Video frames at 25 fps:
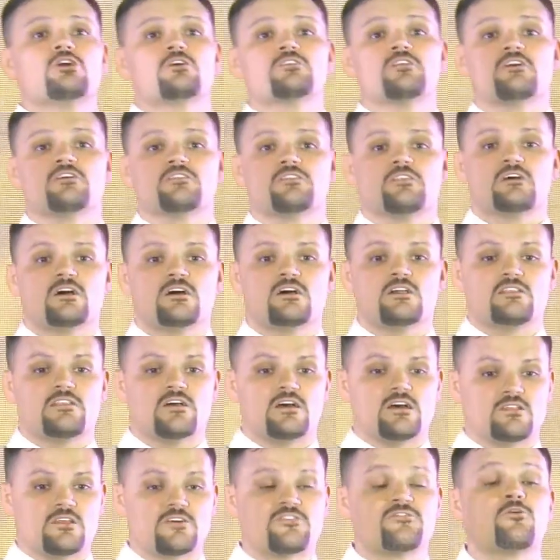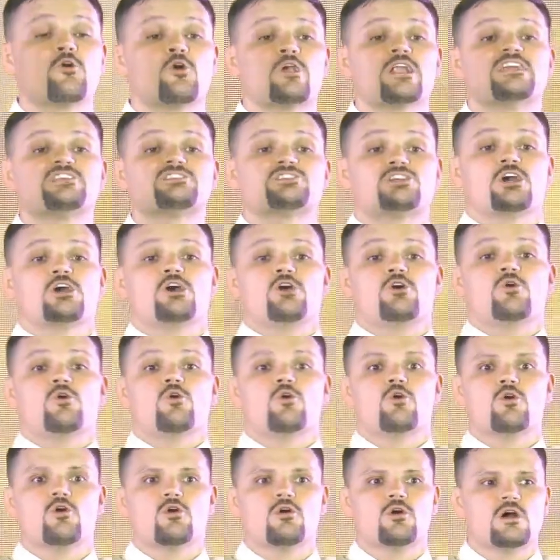the, the, the, the 42
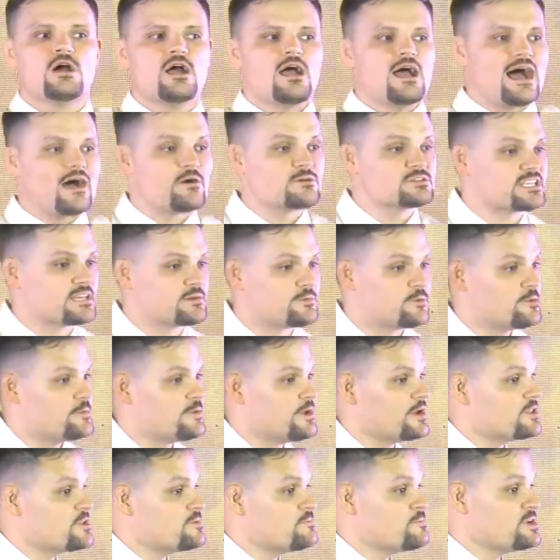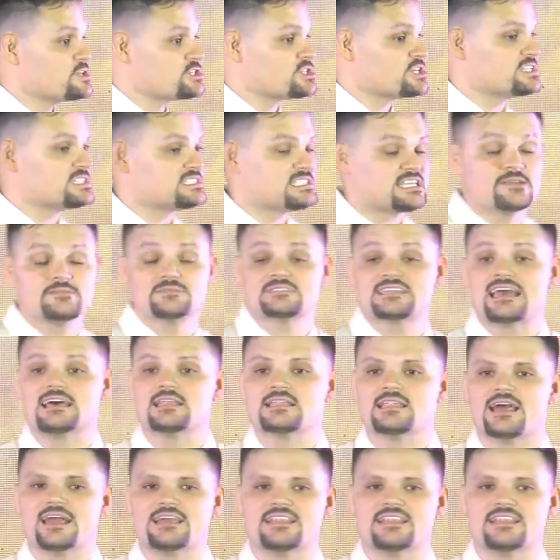I was able to be on the mission team to LA.